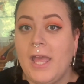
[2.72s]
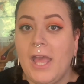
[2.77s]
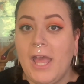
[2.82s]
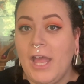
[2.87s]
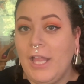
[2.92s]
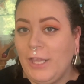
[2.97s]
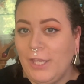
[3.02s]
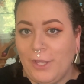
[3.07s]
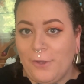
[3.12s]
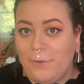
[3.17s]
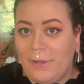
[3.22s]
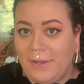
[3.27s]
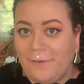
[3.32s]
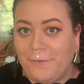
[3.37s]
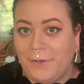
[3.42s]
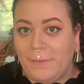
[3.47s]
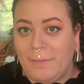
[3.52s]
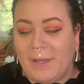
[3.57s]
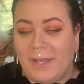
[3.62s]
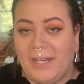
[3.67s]
Hello
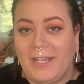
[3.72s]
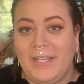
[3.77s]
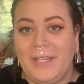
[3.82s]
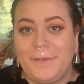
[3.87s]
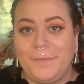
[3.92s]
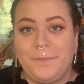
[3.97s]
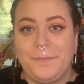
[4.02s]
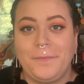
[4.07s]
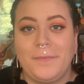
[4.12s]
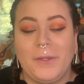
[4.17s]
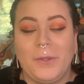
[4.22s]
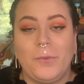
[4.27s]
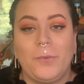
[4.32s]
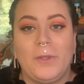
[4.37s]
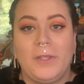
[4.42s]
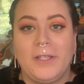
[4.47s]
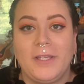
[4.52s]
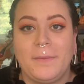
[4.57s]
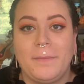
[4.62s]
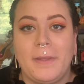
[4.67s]
everybody,
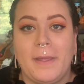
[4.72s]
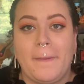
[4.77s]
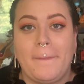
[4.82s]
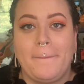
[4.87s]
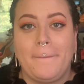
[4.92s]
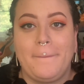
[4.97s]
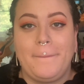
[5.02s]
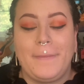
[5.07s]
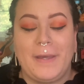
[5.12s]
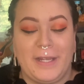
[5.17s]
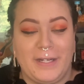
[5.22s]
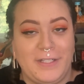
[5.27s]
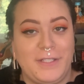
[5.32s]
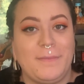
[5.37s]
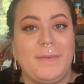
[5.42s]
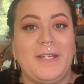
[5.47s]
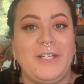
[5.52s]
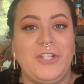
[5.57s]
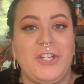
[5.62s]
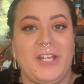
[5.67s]
welcome back to
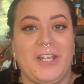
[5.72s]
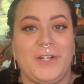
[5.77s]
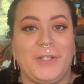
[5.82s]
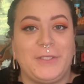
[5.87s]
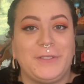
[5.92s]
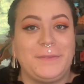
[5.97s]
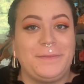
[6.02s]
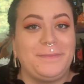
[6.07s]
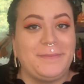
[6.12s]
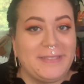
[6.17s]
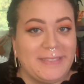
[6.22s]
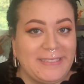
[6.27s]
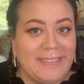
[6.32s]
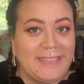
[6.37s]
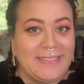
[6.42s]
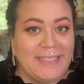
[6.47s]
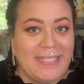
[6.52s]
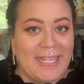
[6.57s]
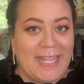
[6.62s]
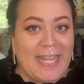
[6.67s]
my channel.
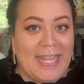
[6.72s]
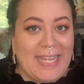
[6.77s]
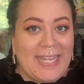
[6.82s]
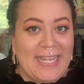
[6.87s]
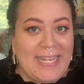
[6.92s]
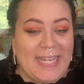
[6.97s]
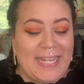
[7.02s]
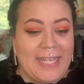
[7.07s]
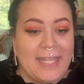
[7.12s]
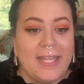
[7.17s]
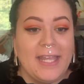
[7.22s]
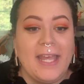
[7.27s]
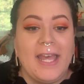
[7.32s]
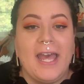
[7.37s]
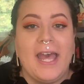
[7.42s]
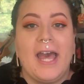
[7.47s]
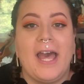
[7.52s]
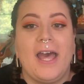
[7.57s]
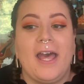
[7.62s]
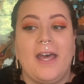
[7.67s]
Hi.
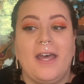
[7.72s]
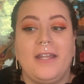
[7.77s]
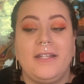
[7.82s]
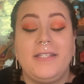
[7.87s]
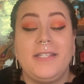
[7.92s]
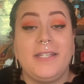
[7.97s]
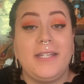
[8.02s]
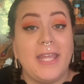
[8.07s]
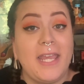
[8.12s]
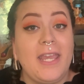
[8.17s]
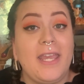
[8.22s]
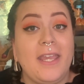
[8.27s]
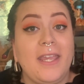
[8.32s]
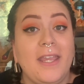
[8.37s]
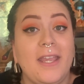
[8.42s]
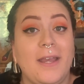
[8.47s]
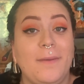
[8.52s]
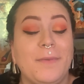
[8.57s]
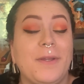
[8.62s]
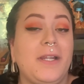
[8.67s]
Uh,
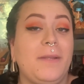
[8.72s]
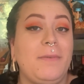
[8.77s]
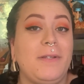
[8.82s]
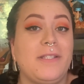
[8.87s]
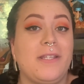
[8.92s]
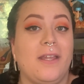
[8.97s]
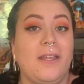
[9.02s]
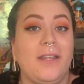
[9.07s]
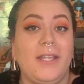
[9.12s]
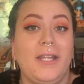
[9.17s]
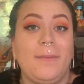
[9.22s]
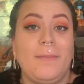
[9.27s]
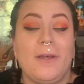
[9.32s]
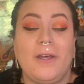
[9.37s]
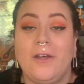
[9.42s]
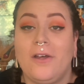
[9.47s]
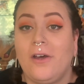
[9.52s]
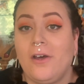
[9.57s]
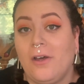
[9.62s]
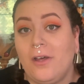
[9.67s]
today I'm gonna be talking
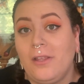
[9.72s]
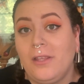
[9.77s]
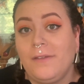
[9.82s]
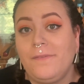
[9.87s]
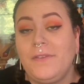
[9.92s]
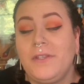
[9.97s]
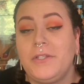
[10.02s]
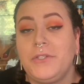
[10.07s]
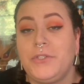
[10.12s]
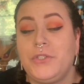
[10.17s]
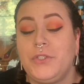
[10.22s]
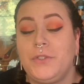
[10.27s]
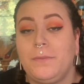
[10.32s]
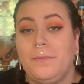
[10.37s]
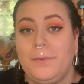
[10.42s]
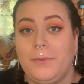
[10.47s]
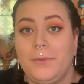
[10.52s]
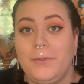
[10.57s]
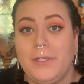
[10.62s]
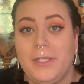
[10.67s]
about all of the
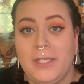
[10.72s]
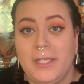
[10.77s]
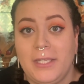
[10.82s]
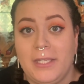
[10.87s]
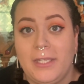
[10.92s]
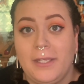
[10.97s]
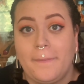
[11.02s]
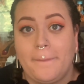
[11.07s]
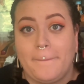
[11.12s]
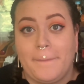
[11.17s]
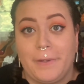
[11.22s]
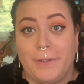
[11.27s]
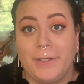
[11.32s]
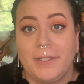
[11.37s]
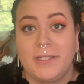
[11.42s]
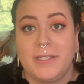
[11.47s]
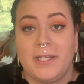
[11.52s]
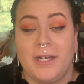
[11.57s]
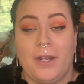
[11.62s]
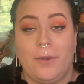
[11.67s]
spooky
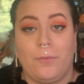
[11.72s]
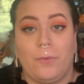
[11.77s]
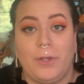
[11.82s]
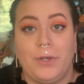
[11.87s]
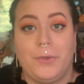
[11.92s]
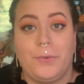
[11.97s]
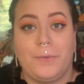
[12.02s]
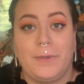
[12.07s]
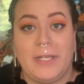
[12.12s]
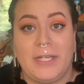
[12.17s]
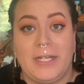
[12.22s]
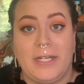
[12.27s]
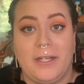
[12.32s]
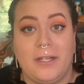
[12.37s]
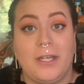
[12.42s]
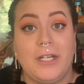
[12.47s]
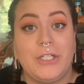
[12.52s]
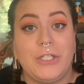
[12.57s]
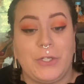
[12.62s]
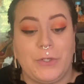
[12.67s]
books that I wanna read in
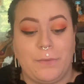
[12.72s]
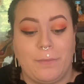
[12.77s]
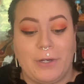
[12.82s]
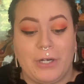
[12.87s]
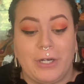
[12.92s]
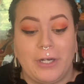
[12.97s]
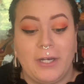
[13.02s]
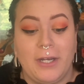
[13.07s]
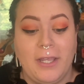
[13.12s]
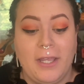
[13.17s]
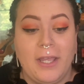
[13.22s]
October.